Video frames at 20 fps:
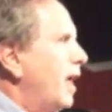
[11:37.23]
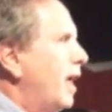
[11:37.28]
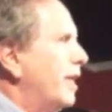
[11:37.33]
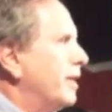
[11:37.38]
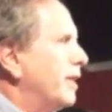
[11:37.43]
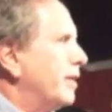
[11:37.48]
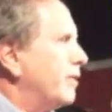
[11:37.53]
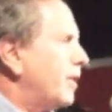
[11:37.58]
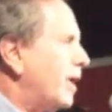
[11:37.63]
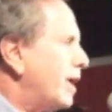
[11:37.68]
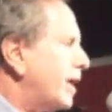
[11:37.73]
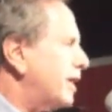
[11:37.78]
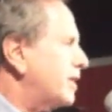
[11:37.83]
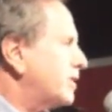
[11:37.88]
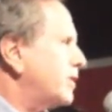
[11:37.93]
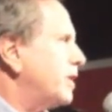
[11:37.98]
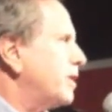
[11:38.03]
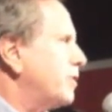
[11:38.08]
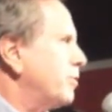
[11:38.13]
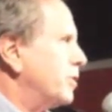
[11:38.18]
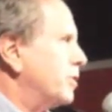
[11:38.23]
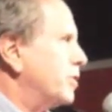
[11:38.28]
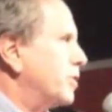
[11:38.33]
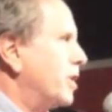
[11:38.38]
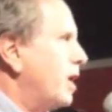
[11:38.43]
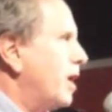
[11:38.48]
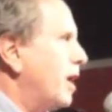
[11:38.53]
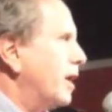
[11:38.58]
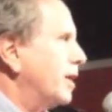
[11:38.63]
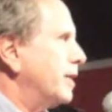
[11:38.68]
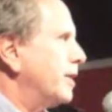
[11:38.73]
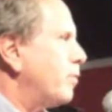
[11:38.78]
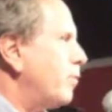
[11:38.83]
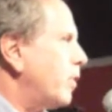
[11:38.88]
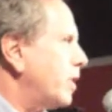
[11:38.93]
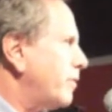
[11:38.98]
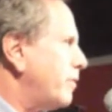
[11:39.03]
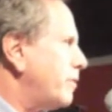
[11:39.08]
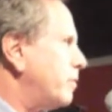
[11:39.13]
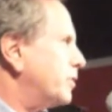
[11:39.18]
And, they, and I can see they were shocked. And then
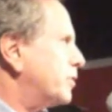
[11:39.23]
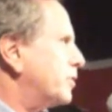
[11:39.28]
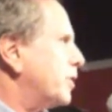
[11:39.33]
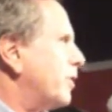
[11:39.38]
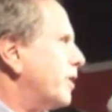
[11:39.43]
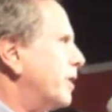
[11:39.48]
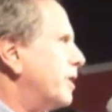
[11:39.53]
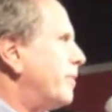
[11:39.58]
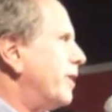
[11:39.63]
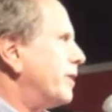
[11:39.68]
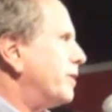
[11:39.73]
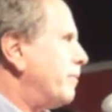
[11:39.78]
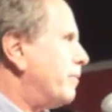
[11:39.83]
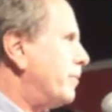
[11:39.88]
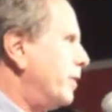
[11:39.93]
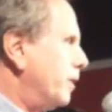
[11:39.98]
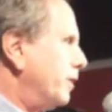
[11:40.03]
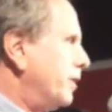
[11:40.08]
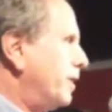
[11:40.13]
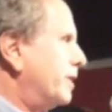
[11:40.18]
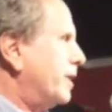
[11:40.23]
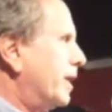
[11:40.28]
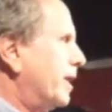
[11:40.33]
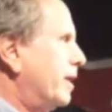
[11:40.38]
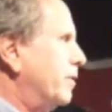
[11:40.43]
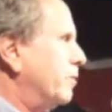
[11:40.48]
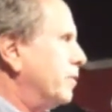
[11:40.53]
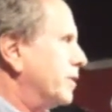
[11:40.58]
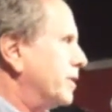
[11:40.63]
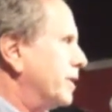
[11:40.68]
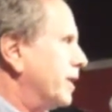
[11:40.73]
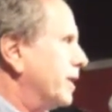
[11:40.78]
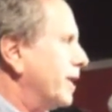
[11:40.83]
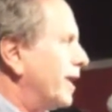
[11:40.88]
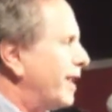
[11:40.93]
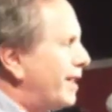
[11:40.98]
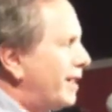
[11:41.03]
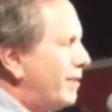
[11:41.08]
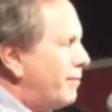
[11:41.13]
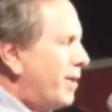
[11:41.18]
one of them was talking about the building that he was in.
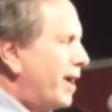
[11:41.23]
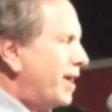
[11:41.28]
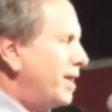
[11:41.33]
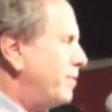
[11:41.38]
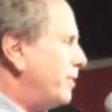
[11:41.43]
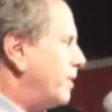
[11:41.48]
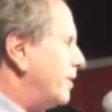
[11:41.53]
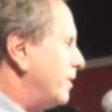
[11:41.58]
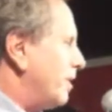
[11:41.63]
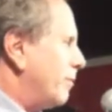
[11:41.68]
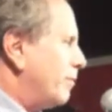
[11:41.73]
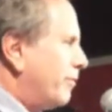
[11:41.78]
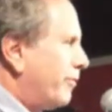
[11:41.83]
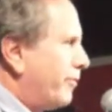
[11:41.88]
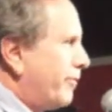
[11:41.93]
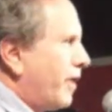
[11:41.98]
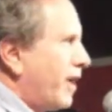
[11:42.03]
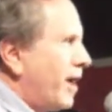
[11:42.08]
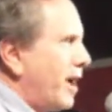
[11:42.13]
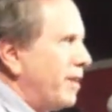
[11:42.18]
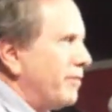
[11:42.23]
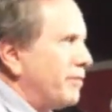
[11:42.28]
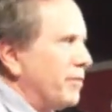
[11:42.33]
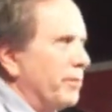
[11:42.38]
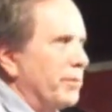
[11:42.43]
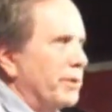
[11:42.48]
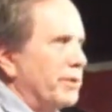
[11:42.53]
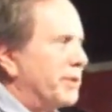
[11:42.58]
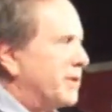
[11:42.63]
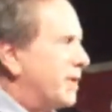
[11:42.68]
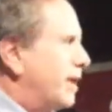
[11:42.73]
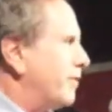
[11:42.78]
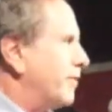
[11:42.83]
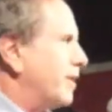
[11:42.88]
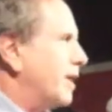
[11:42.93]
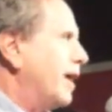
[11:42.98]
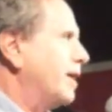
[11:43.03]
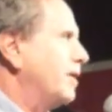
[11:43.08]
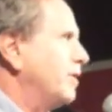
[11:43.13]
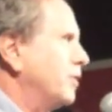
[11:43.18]
And it might have been number five, number
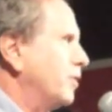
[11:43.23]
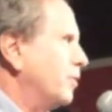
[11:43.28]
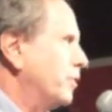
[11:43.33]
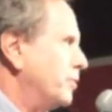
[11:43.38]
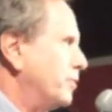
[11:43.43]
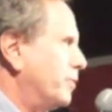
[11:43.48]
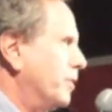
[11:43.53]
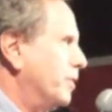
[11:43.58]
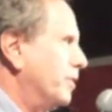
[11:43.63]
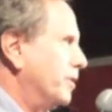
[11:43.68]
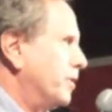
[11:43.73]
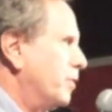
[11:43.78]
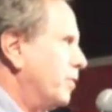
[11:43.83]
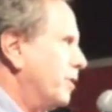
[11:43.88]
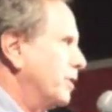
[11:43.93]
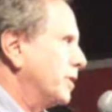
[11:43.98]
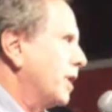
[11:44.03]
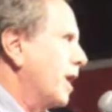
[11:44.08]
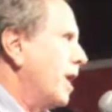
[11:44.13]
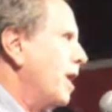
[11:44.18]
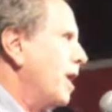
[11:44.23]
seven, I don't know which building it was